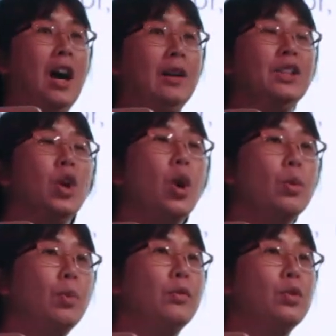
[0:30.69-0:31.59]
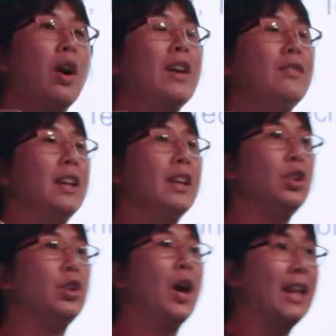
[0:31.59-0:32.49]
in the hope of
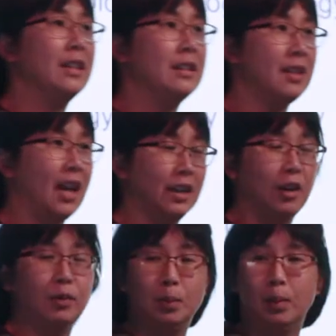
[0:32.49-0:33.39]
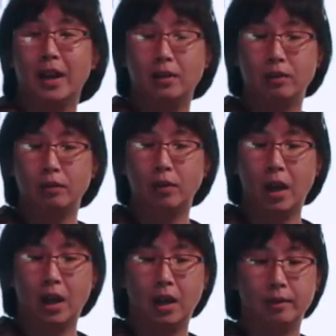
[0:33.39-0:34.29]
driving, understanding of the brain
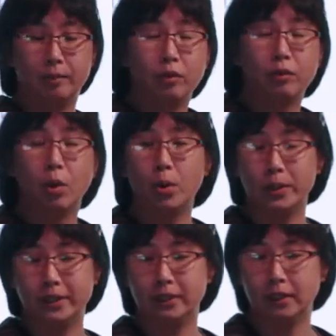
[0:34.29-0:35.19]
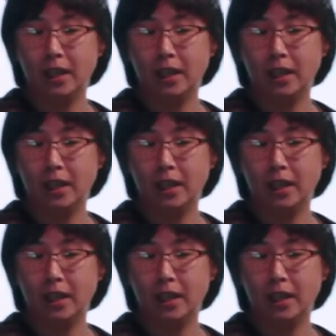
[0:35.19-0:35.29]
forward.